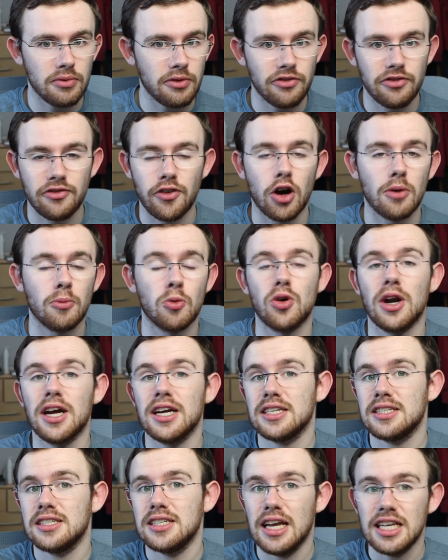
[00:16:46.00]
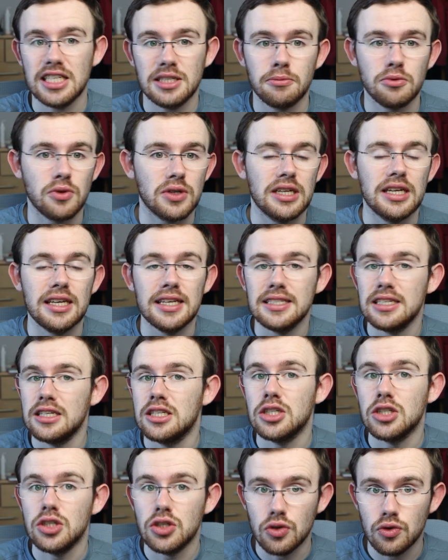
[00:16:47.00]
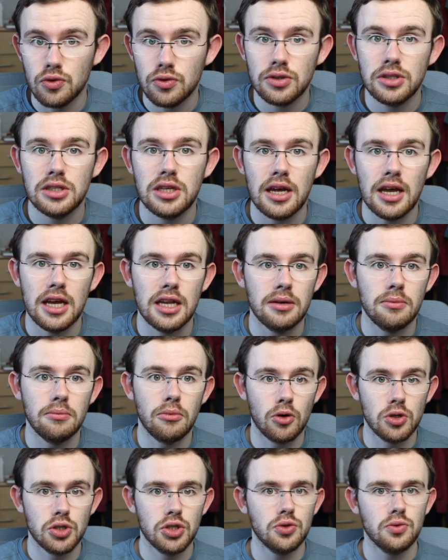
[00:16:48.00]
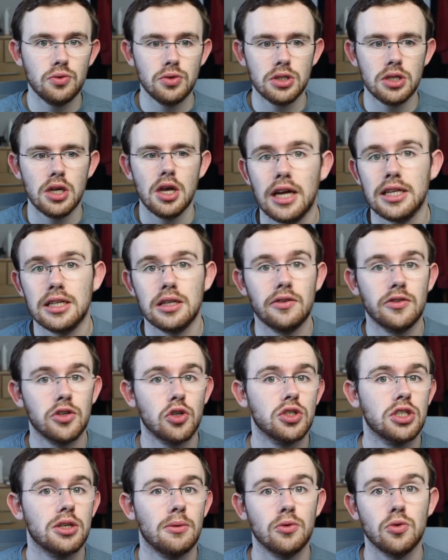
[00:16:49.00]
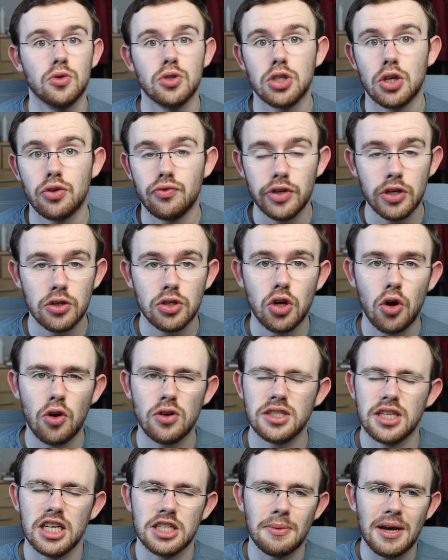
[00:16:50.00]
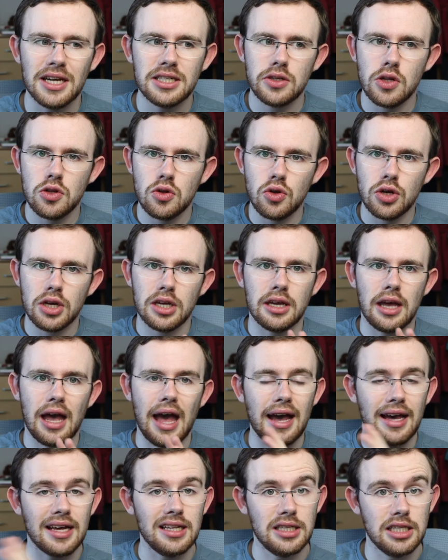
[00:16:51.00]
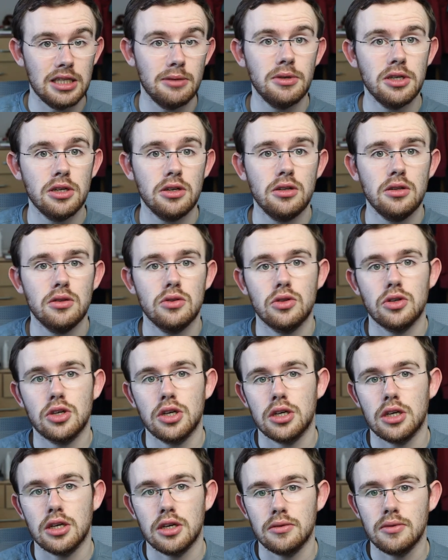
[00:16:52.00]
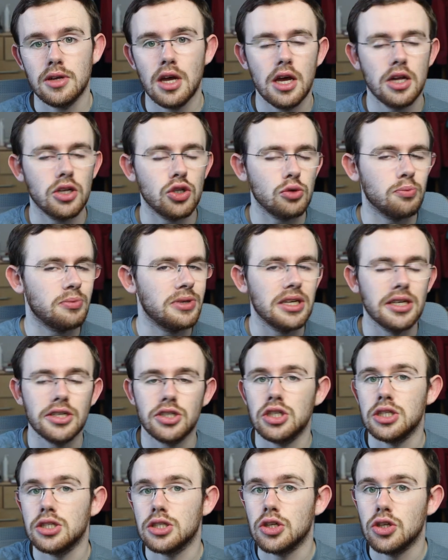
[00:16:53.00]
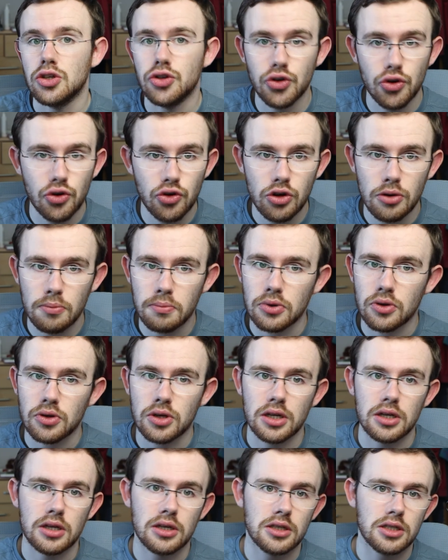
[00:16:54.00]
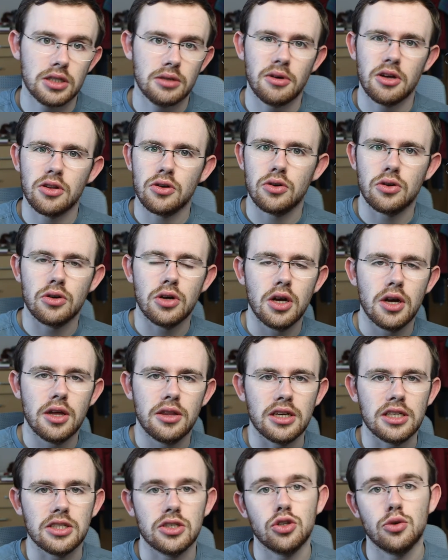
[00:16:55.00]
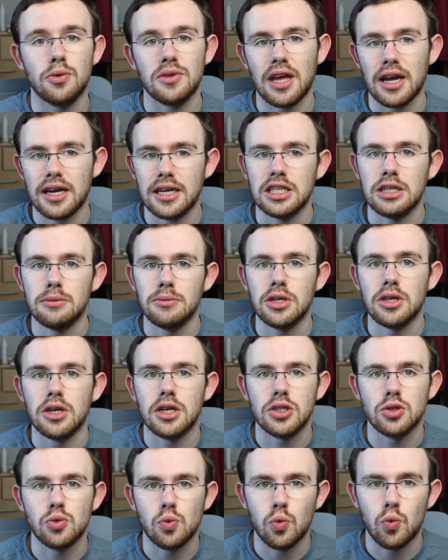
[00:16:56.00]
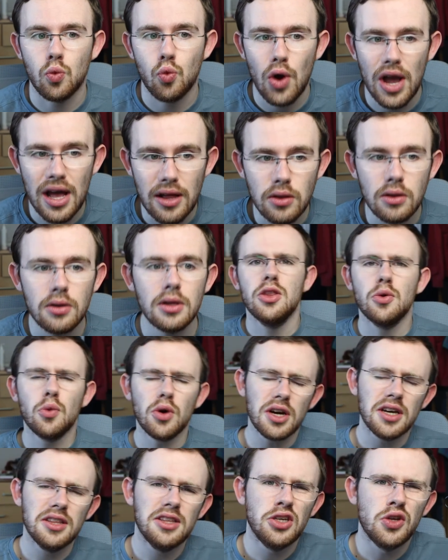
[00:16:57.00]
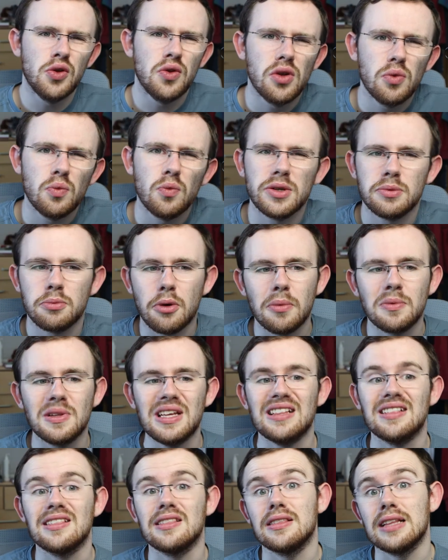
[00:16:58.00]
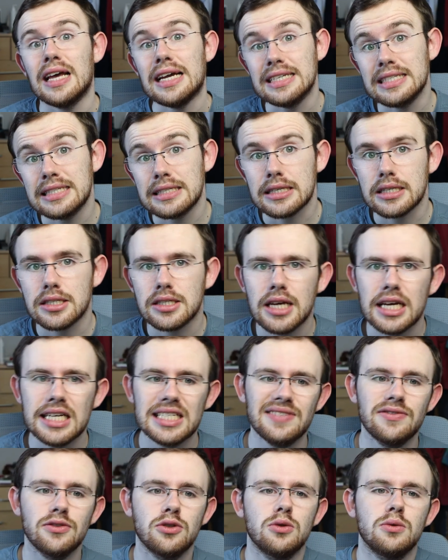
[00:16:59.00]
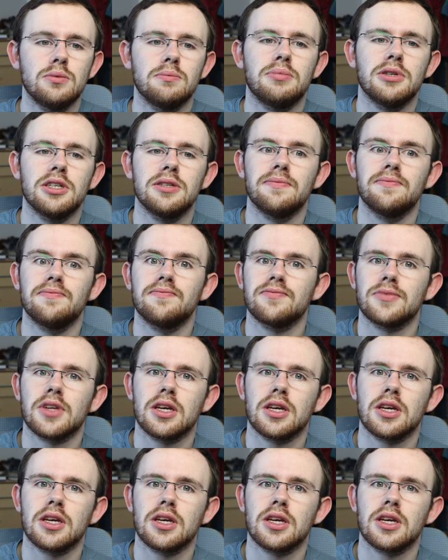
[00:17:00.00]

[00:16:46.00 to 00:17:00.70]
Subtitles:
far more accessible and easy to use in modules. I delivered on some of those career talks, especially looking at academia, looking at doing PhDs in Europe, looking at some other things to do with academia as well. The work in the union was probably less successful, but